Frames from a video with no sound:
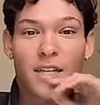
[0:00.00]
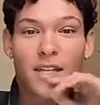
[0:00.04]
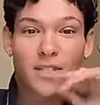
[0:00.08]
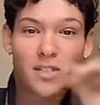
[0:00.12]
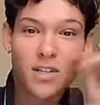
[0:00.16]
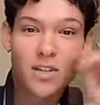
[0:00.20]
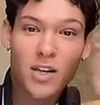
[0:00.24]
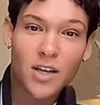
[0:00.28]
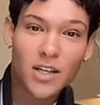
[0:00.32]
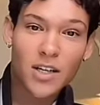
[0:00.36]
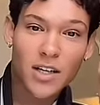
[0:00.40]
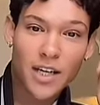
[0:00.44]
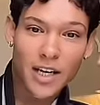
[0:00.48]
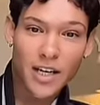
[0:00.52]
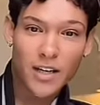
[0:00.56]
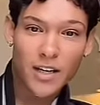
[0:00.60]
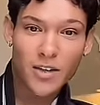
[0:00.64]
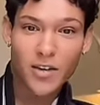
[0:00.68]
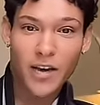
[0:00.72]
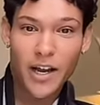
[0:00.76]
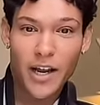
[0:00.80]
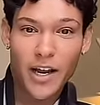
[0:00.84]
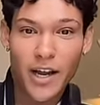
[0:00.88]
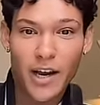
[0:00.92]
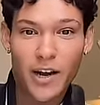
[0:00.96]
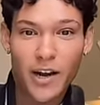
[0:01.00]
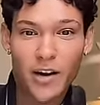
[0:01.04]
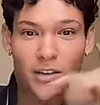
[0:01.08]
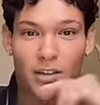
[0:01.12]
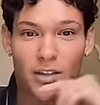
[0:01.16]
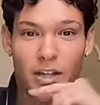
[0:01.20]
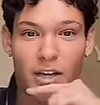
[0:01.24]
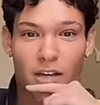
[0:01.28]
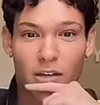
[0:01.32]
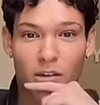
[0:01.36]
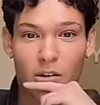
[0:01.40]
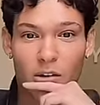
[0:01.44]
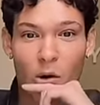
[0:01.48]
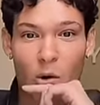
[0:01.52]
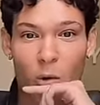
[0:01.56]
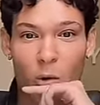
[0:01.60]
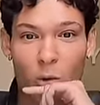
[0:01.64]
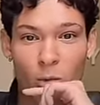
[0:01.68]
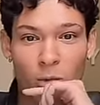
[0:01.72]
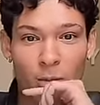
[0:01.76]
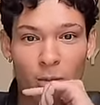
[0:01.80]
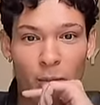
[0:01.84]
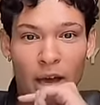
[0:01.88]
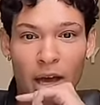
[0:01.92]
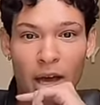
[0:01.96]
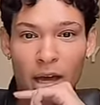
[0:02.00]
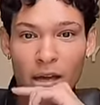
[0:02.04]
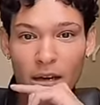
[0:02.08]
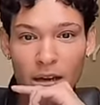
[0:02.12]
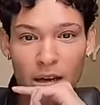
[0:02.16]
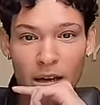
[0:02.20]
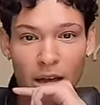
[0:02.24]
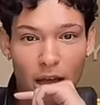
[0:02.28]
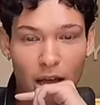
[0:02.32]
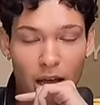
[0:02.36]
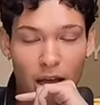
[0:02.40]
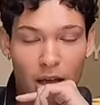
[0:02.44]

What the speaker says: Day I start getting gray hair, like an old man.